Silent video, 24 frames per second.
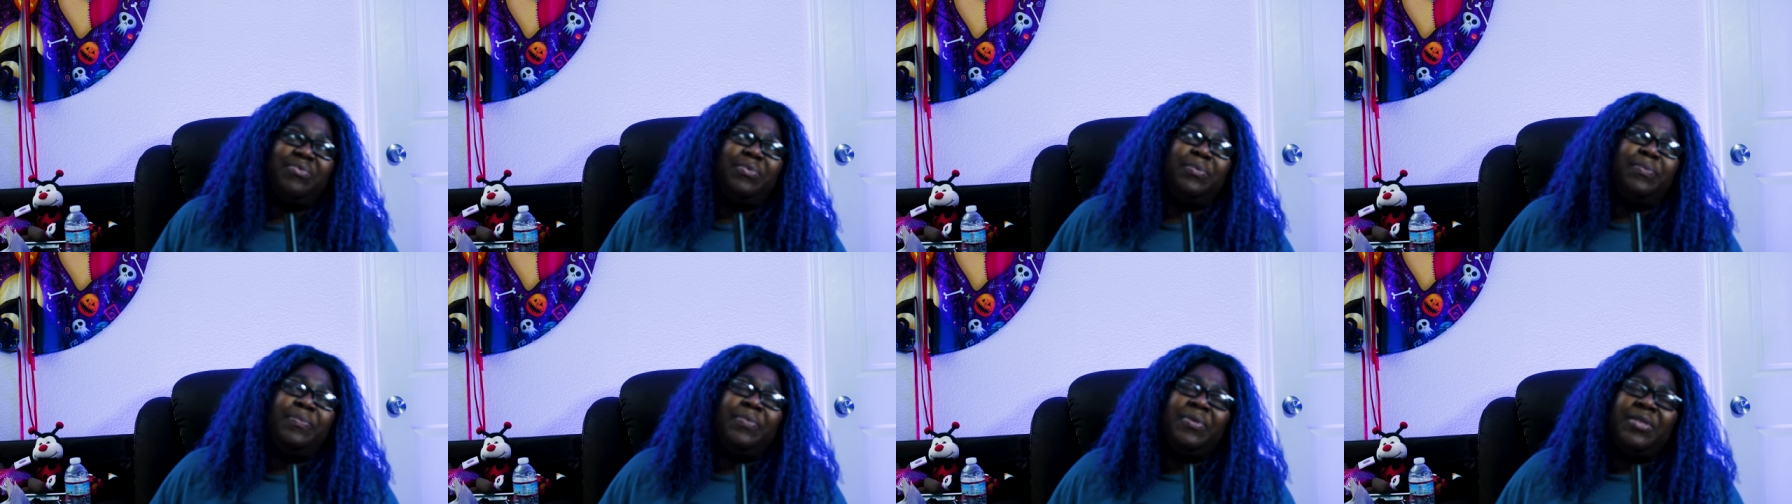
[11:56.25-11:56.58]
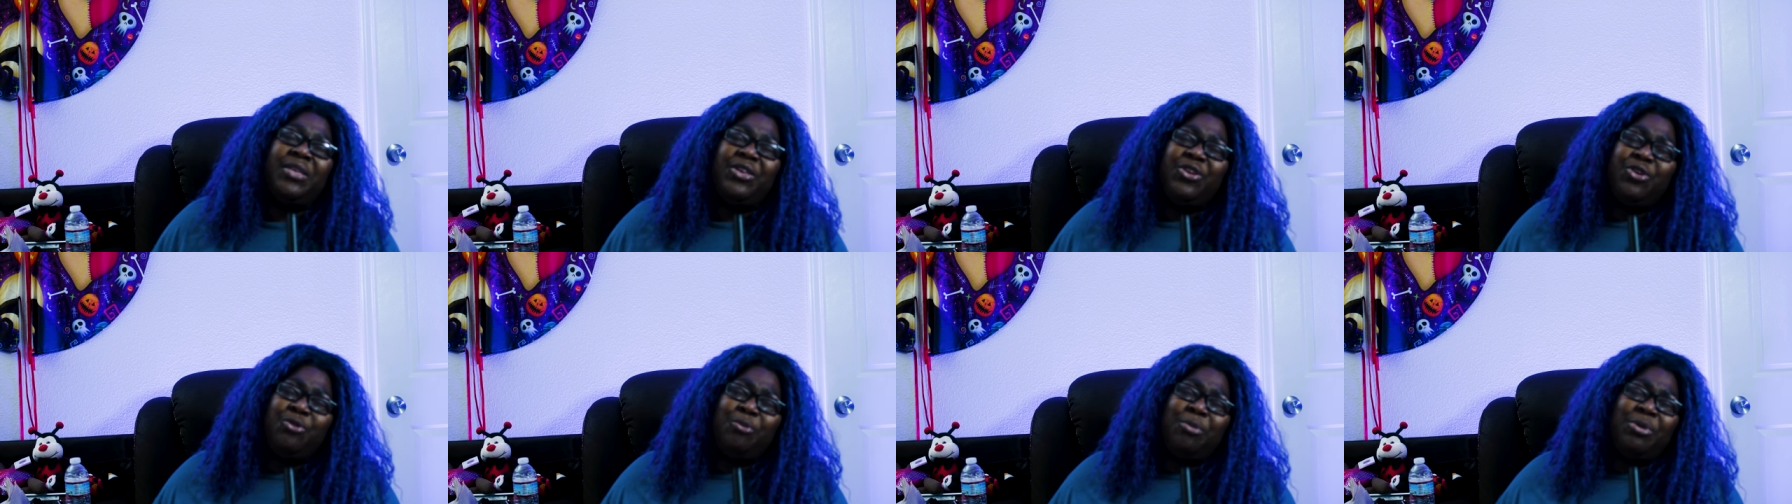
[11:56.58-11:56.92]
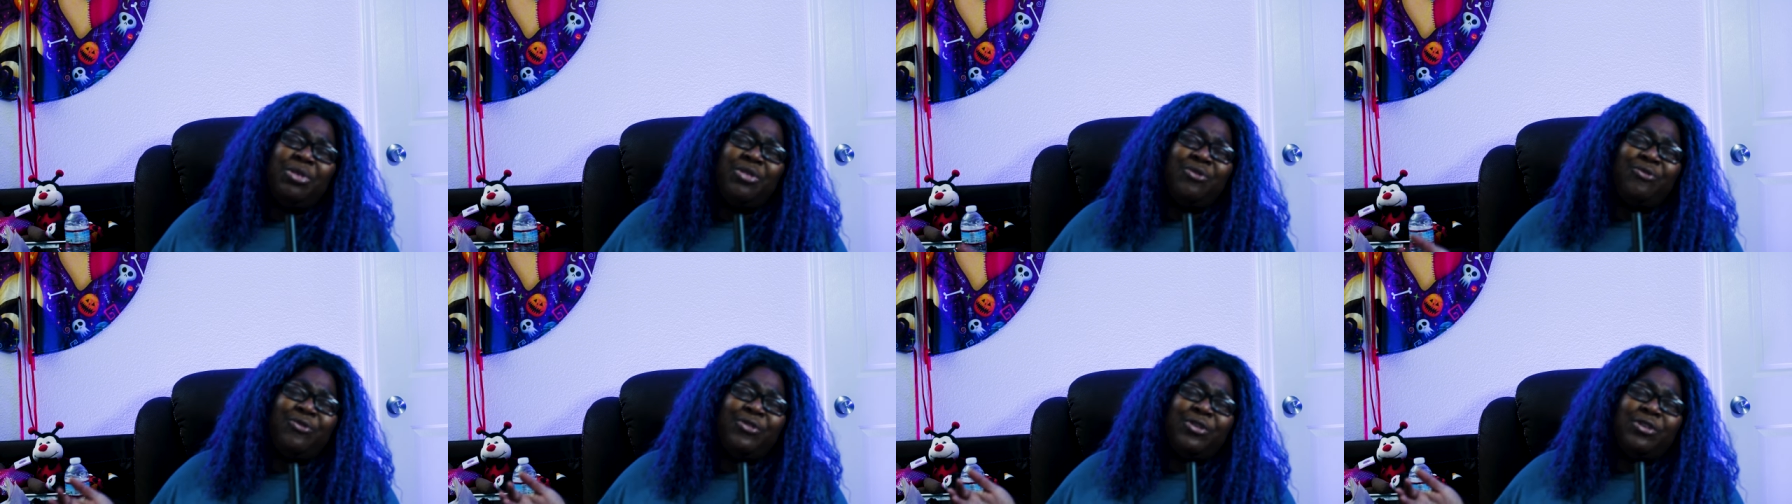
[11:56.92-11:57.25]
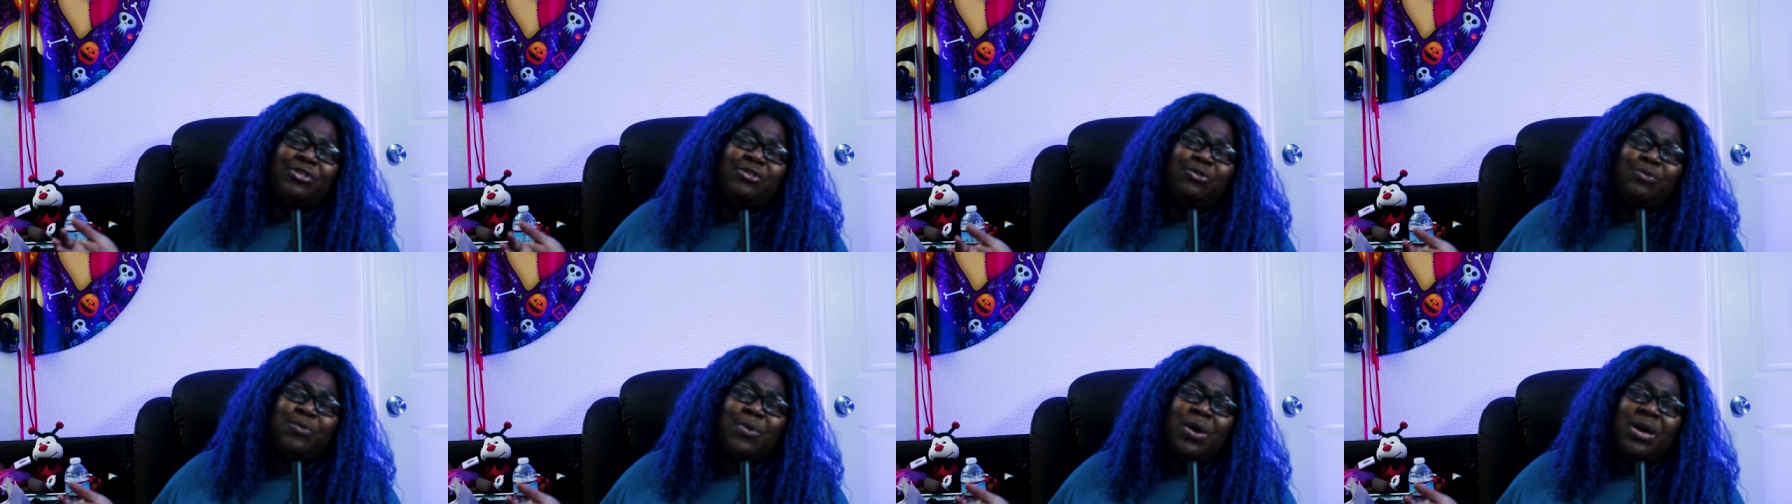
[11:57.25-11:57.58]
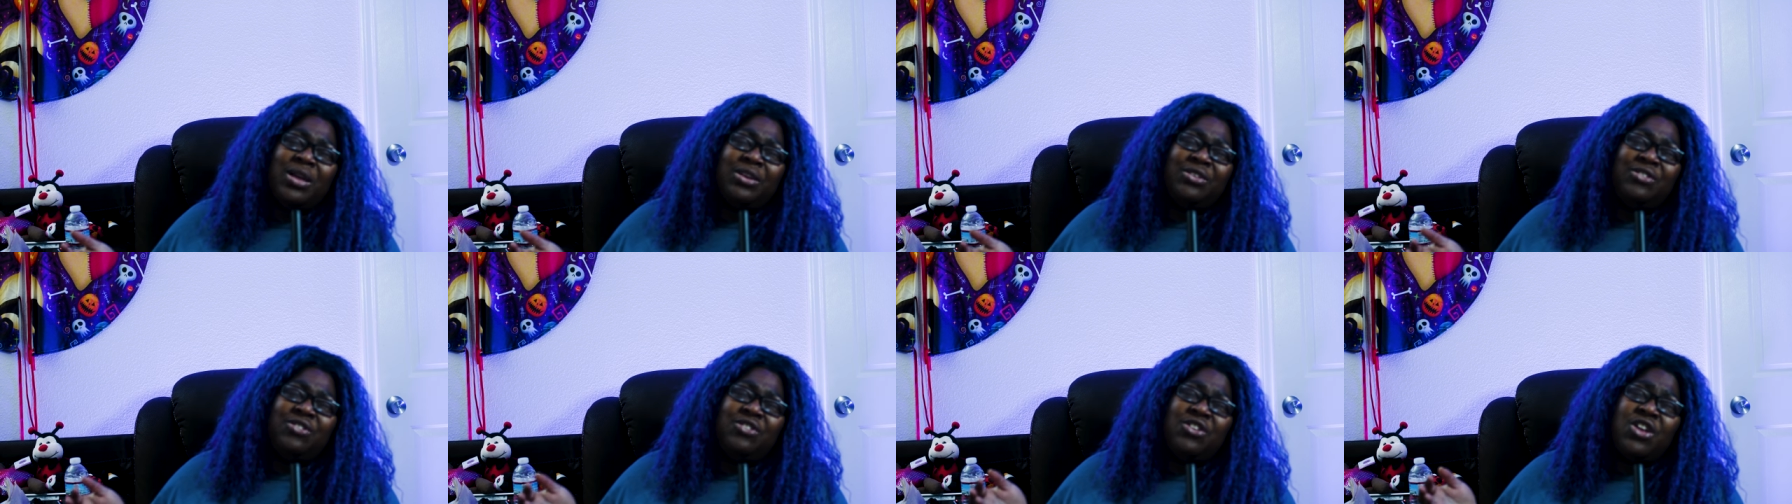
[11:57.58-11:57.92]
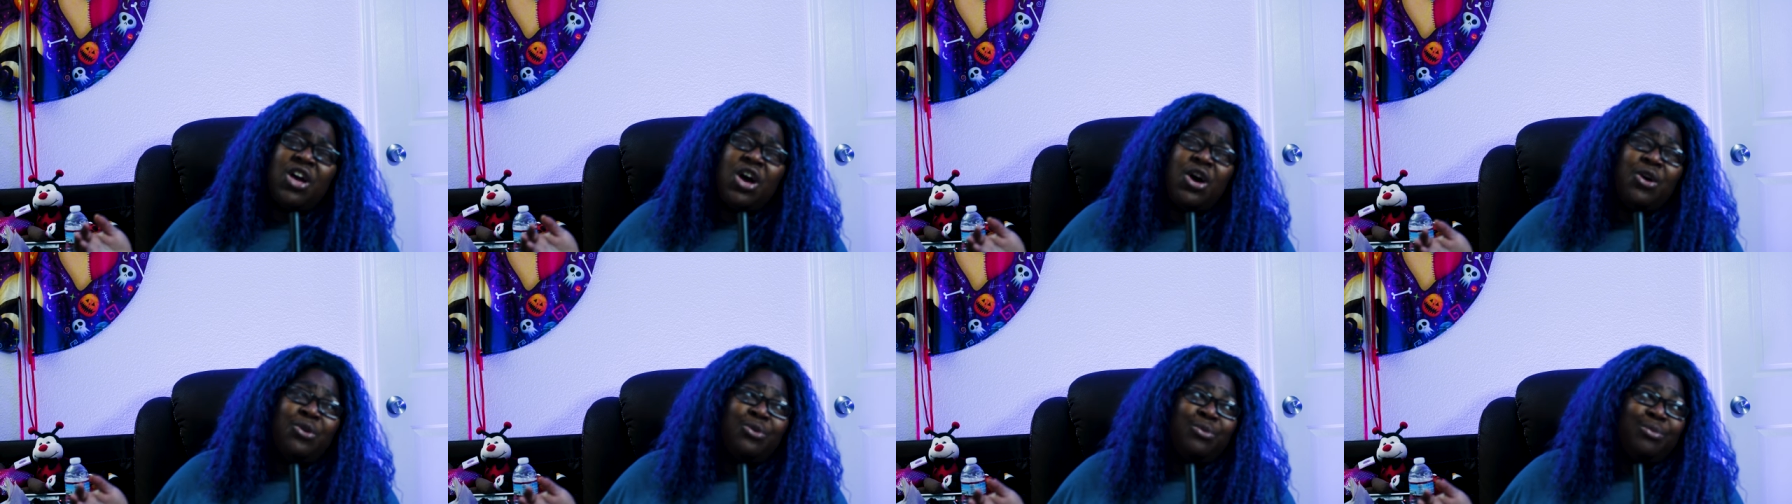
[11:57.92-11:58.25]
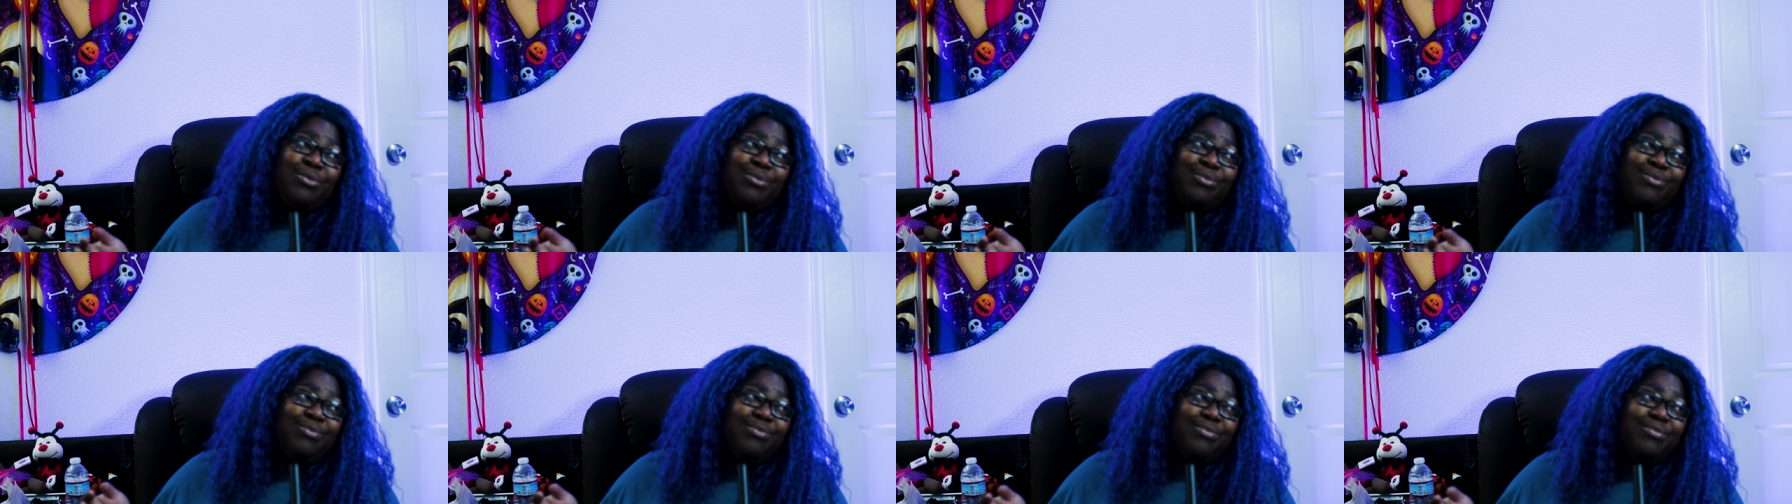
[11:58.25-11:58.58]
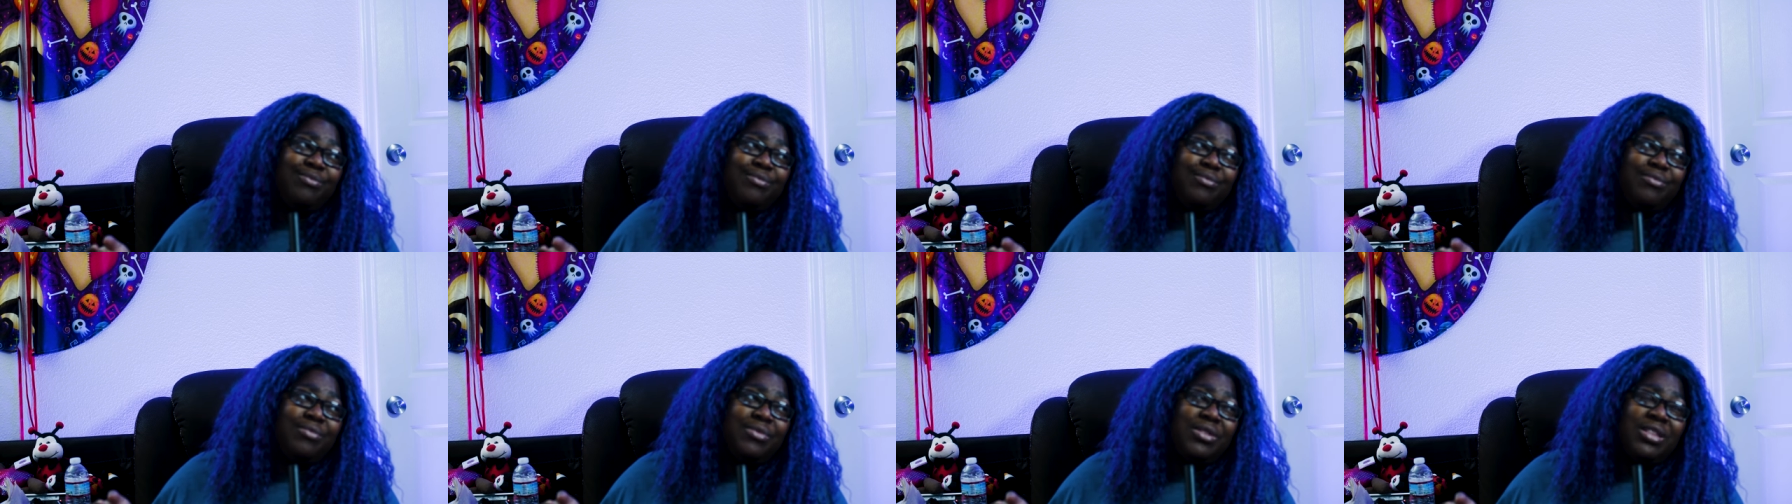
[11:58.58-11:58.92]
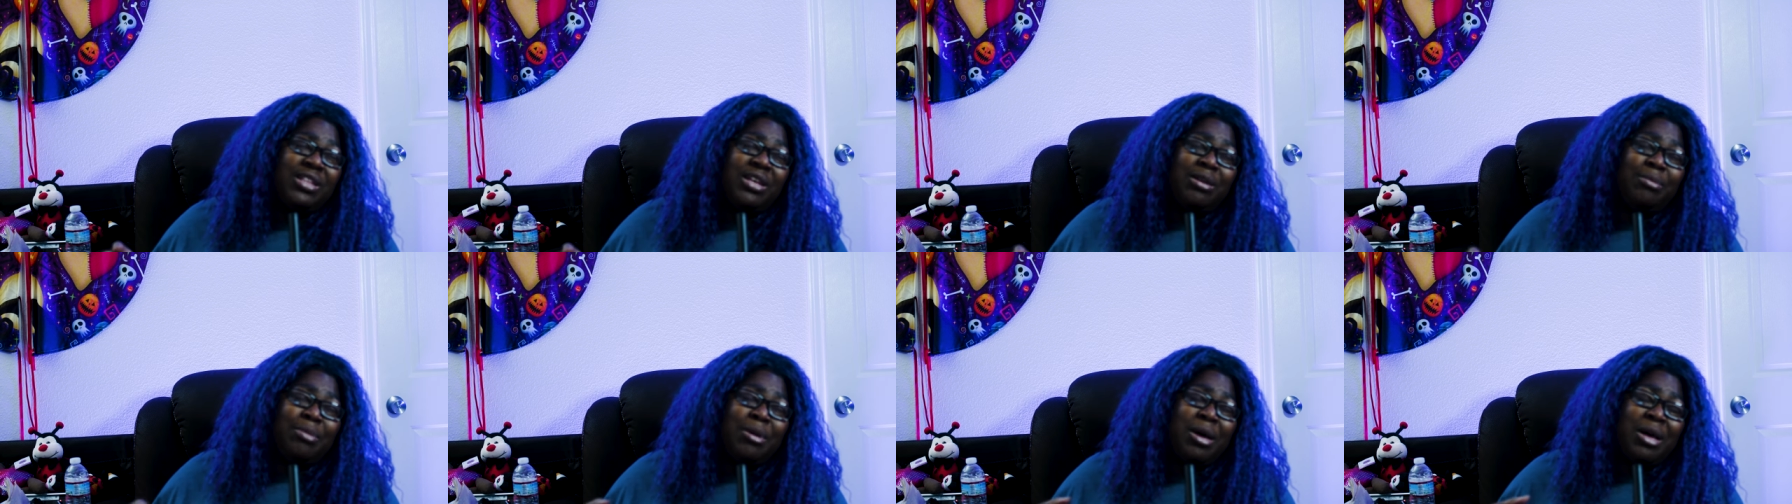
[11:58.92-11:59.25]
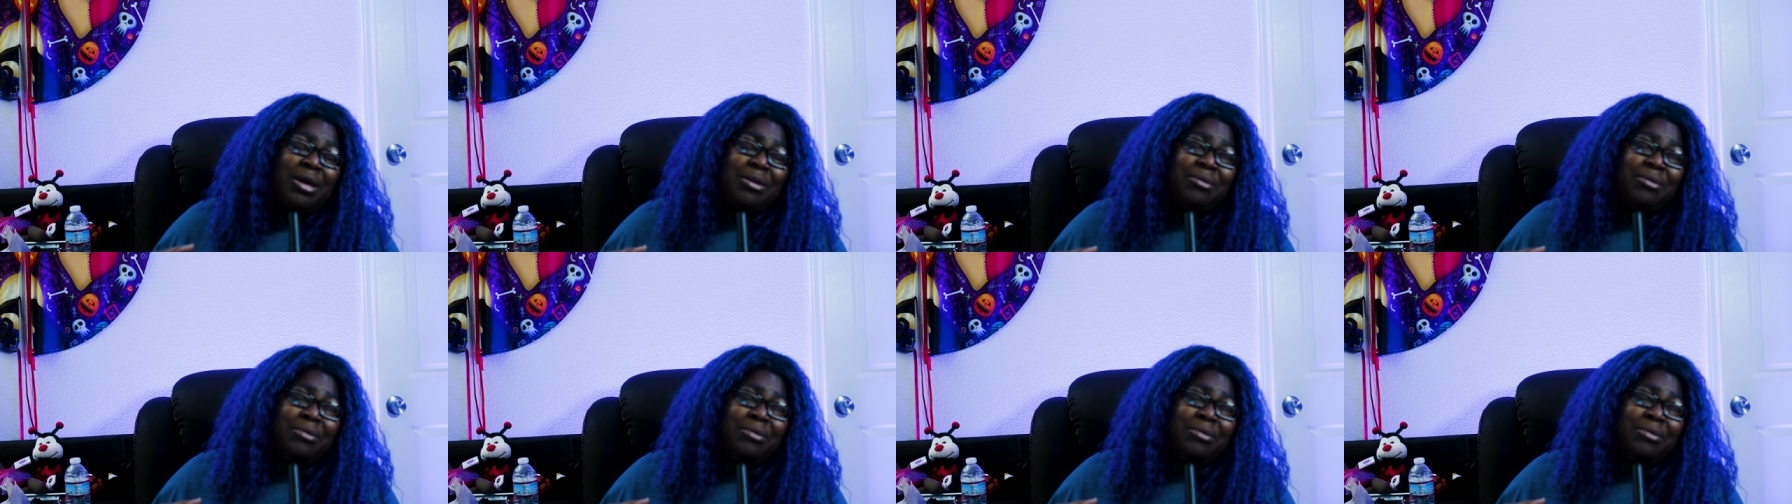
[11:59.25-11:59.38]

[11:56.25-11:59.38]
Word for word: you'd be the first one to know about